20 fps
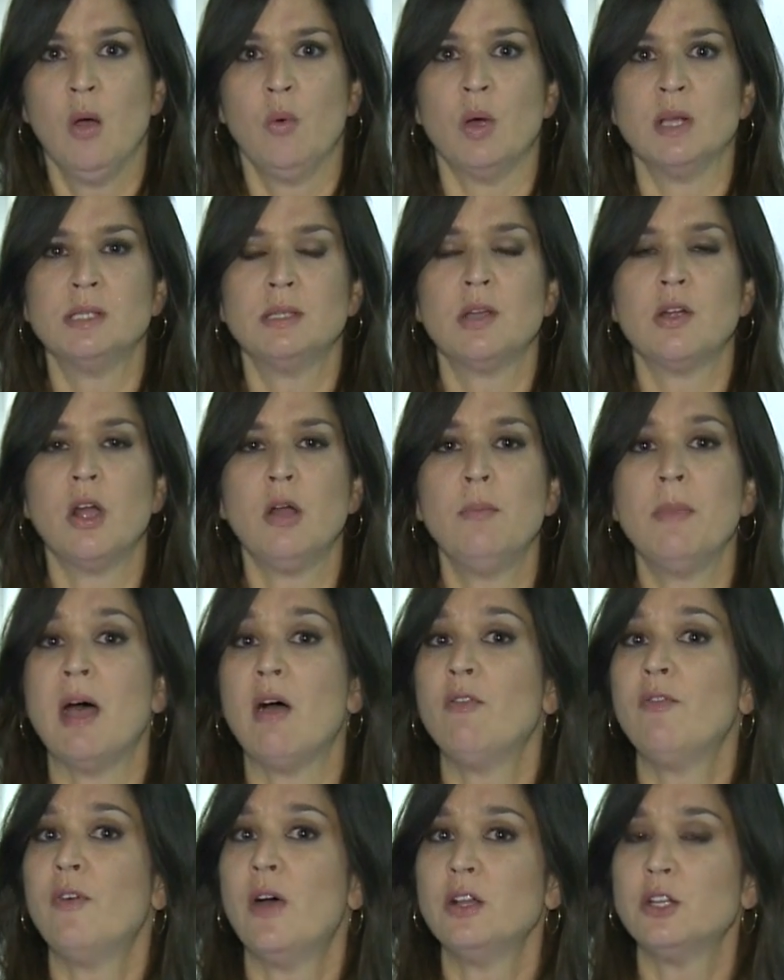Was there a
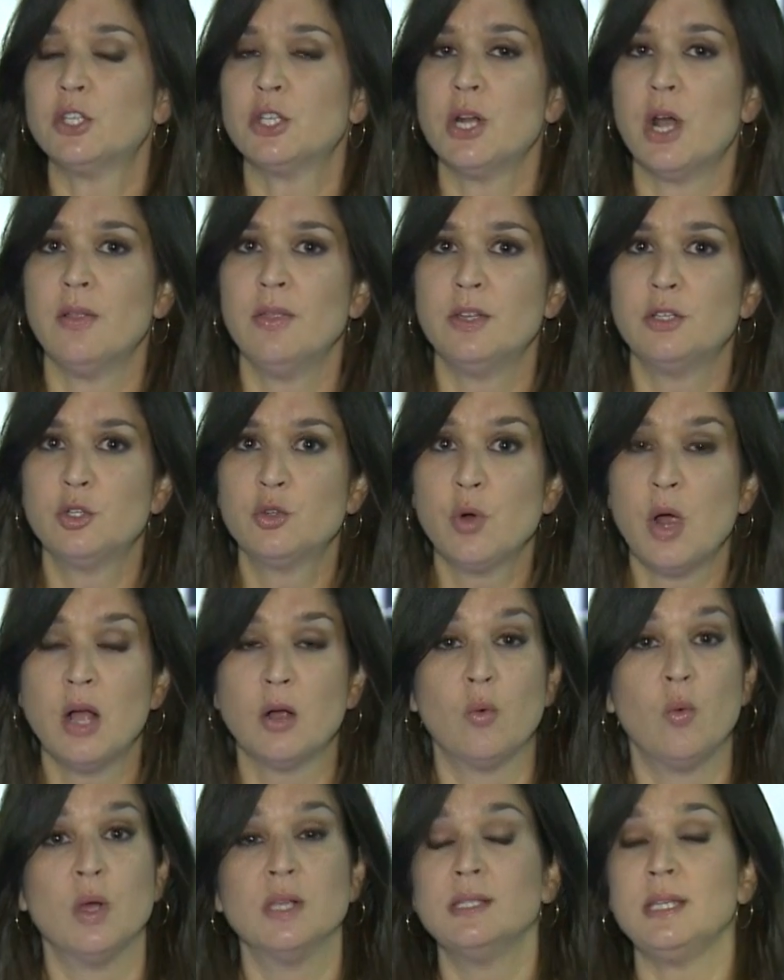malfunction on the
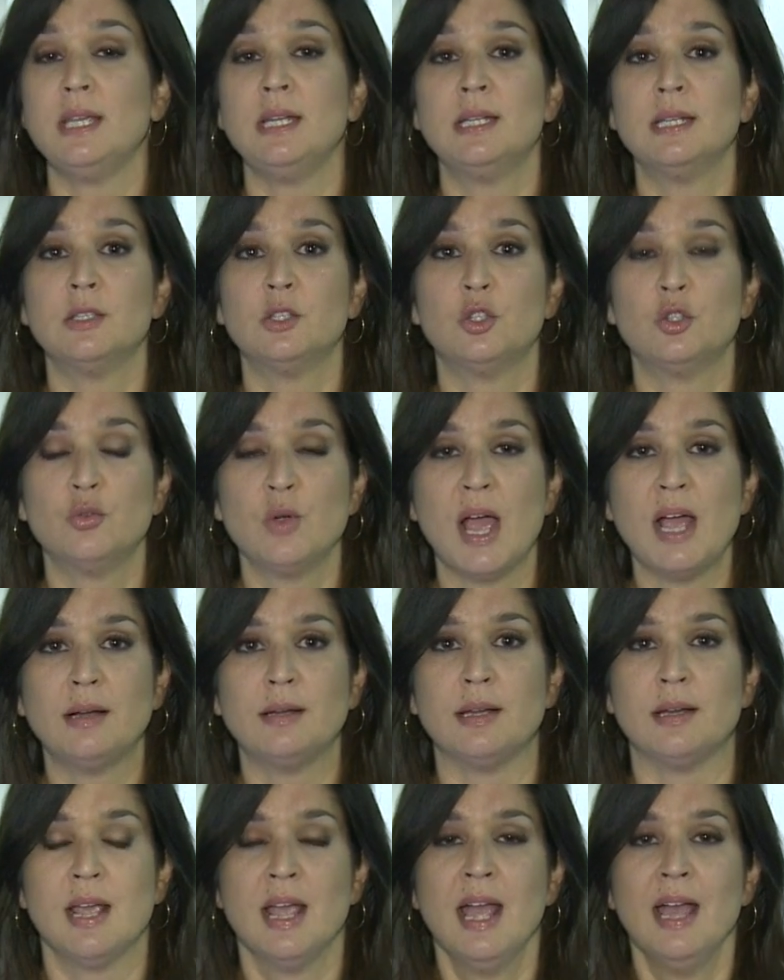truck? Was he
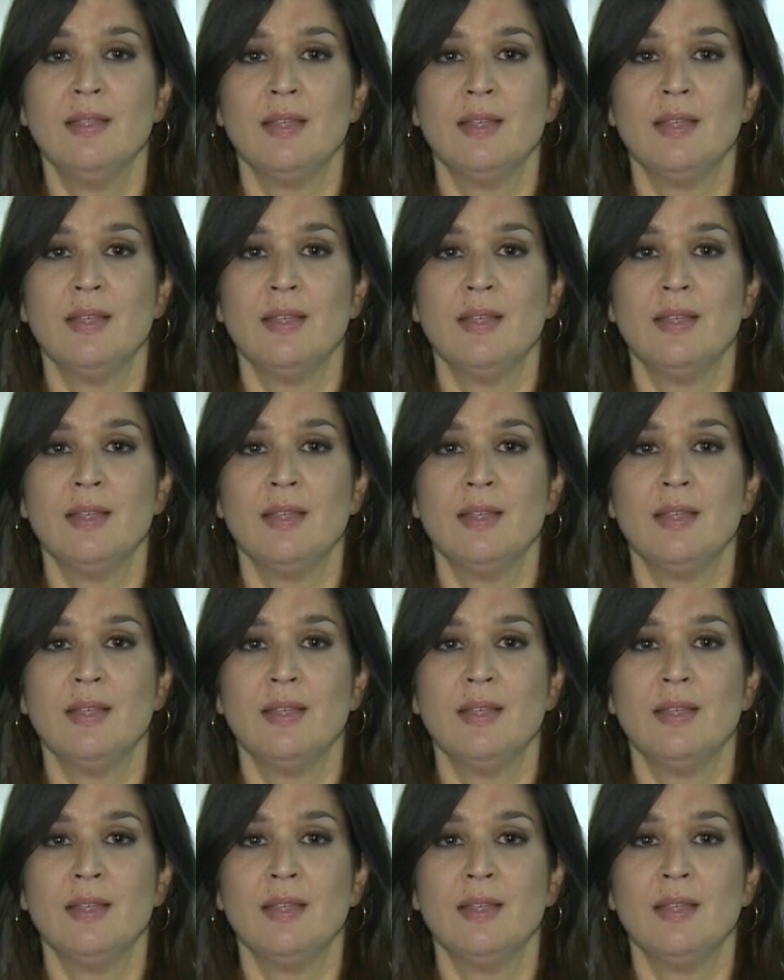distracted?